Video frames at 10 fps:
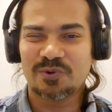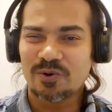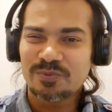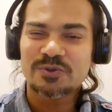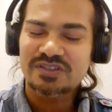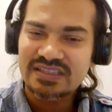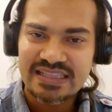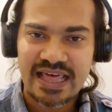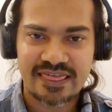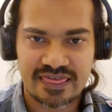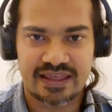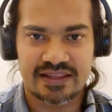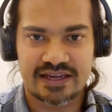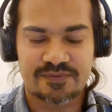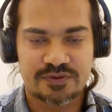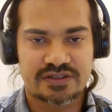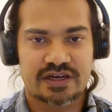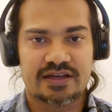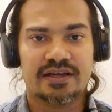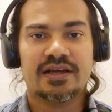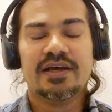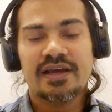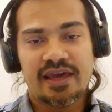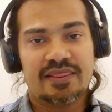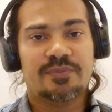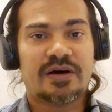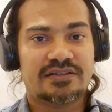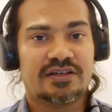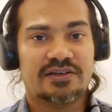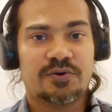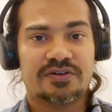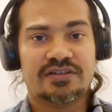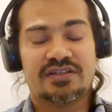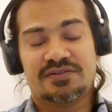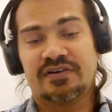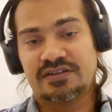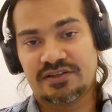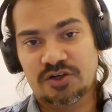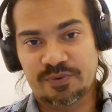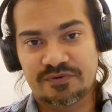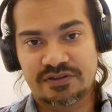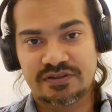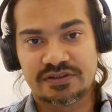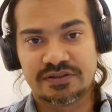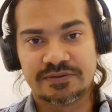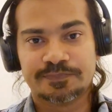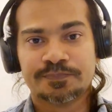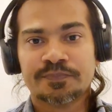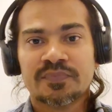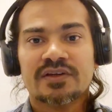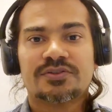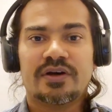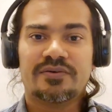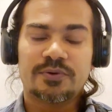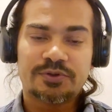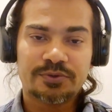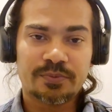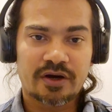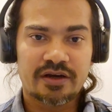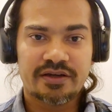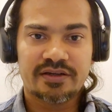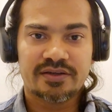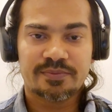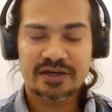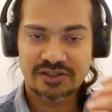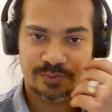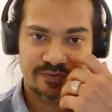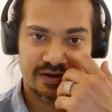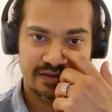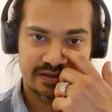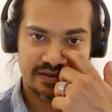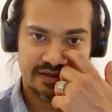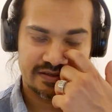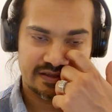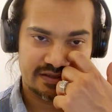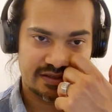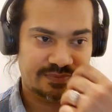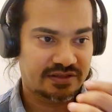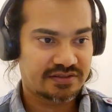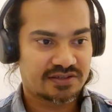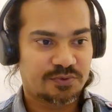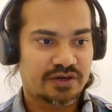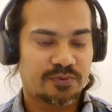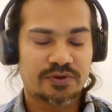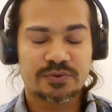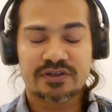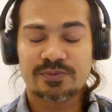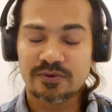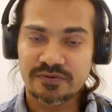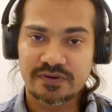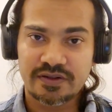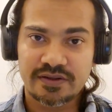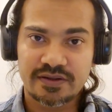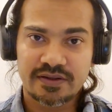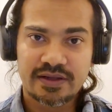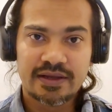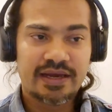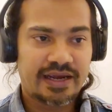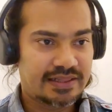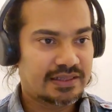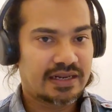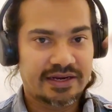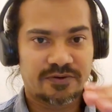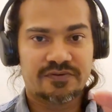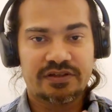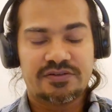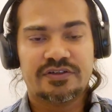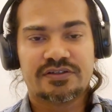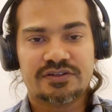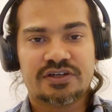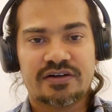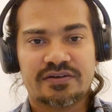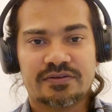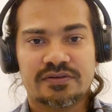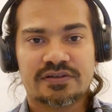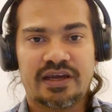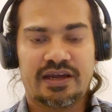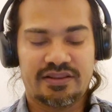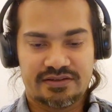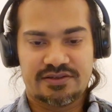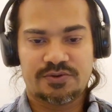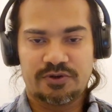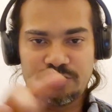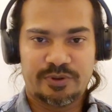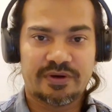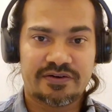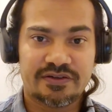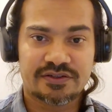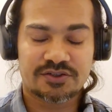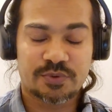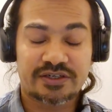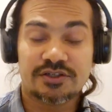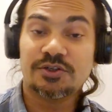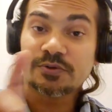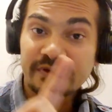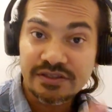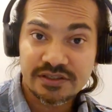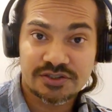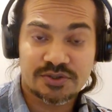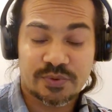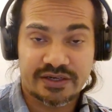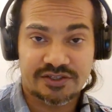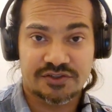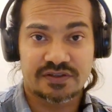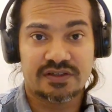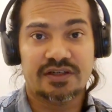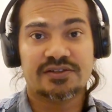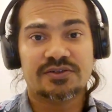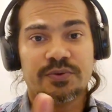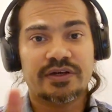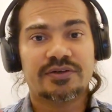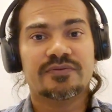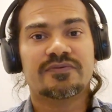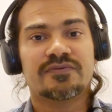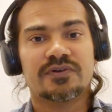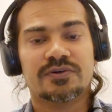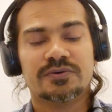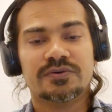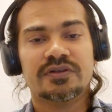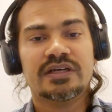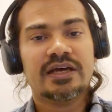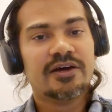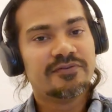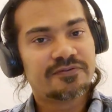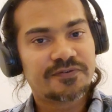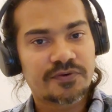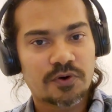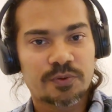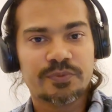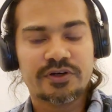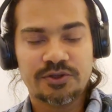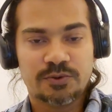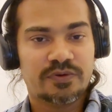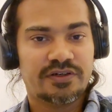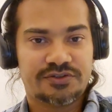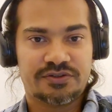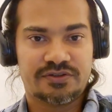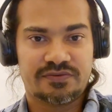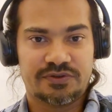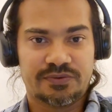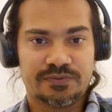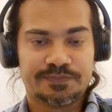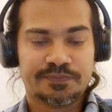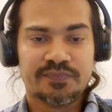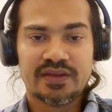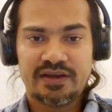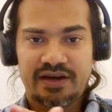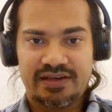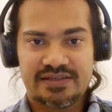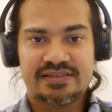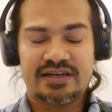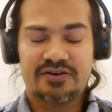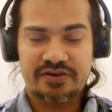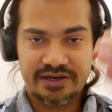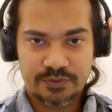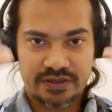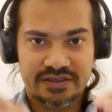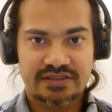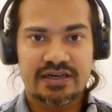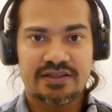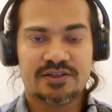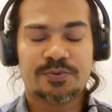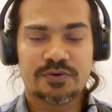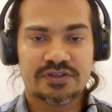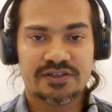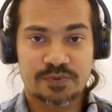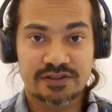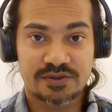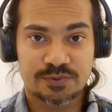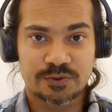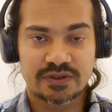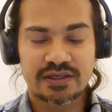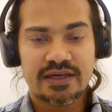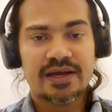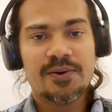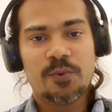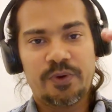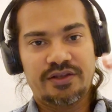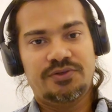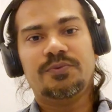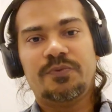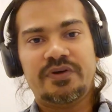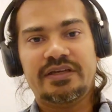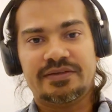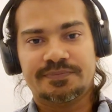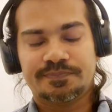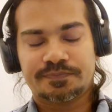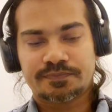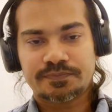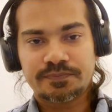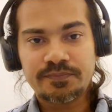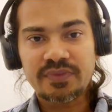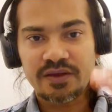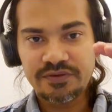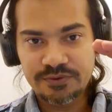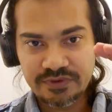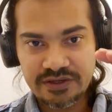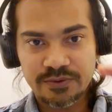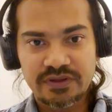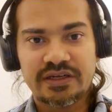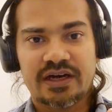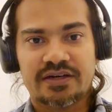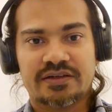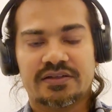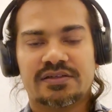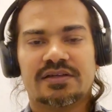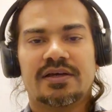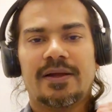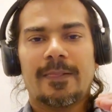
almost nothing that was done in the Pakistani context as far as this topic was concerned. So I wrote to my supervisor. I said to them that this is what I want to explore further in the light of these research articles, and this is going to be my research question. Your research question is going to flow from your literature review. As I said, try to understand this process once more. When you read all the articles,